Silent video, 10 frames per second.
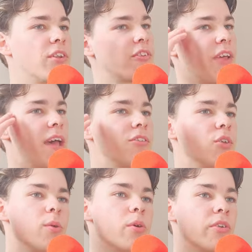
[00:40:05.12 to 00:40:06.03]
it set so
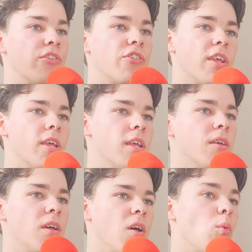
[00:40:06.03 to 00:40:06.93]
that you can see
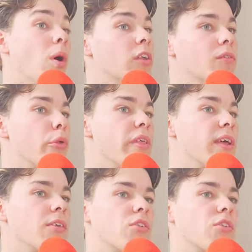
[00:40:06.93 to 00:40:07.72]
wonderful things,